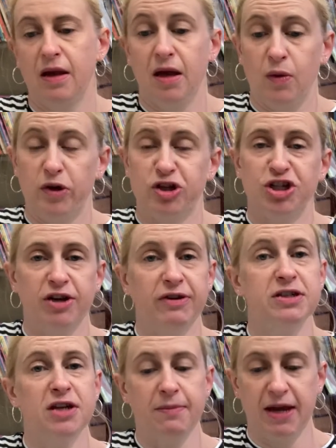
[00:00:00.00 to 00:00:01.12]
When shearing
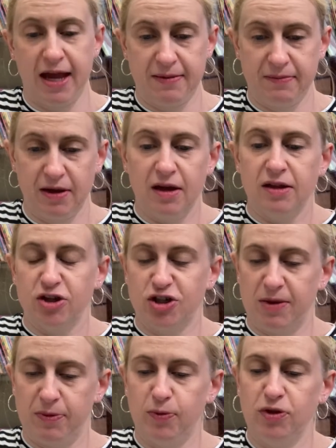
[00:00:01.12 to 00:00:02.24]
time came, the
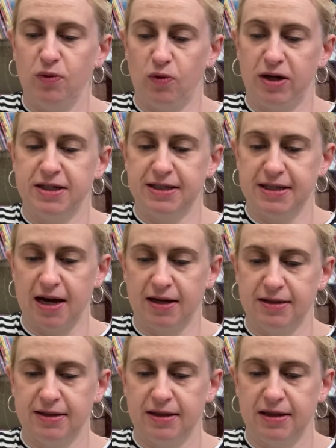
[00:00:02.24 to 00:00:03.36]
shepherd put the wool into
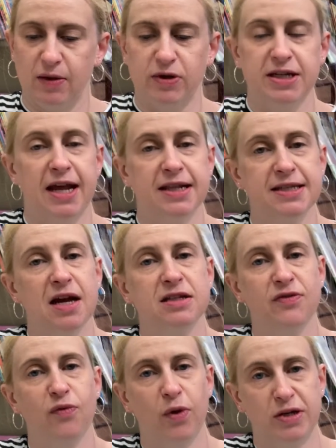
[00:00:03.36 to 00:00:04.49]
sacks. There were 10 sacks of
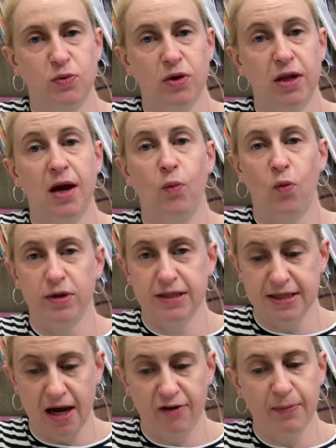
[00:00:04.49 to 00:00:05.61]
white wool and 1
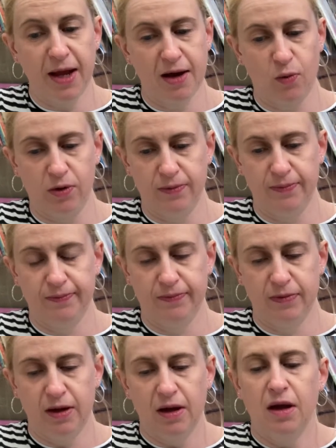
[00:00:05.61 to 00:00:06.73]
sack of black wool.
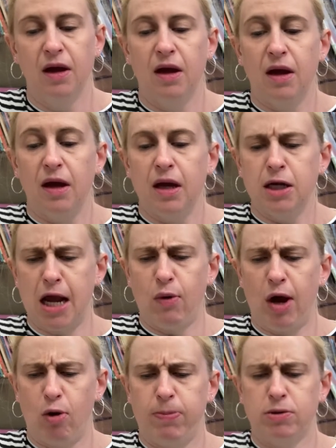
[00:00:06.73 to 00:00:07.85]
"Now how
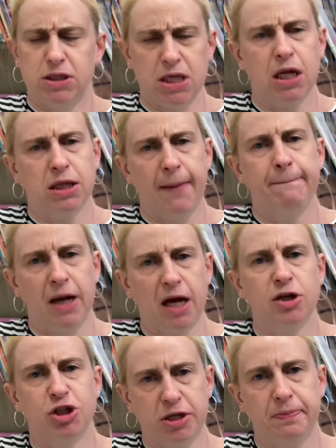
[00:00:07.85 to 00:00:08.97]
about selling that black
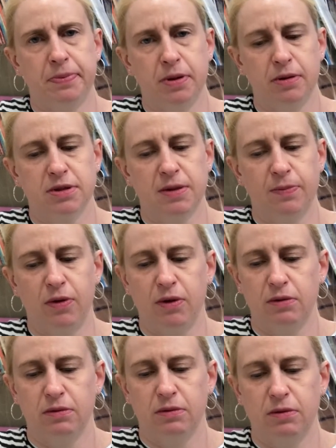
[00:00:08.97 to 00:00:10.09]
sheep?" said Polo.
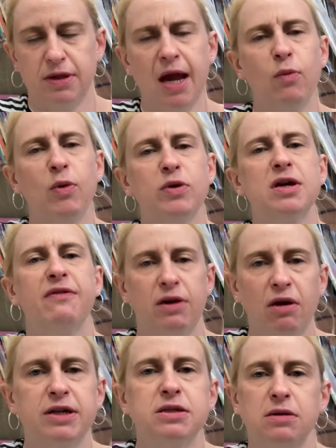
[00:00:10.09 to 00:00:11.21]
"Then we would have a
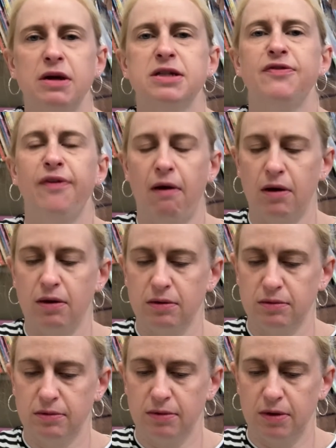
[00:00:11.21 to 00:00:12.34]
nice tidy flock."
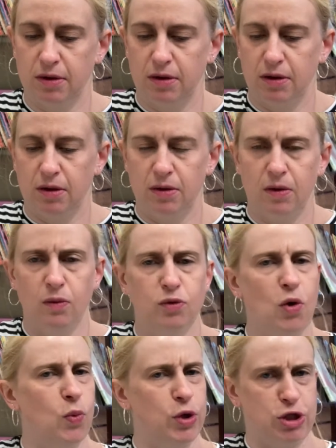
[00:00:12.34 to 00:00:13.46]
"Oh
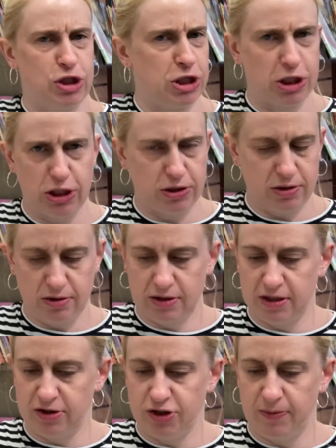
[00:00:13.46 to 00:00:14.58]
no indeed," said the
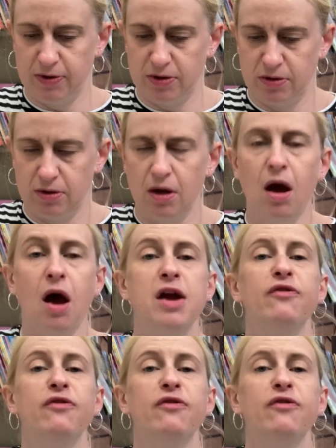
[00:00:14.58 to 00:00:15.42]
shepherd. "I have a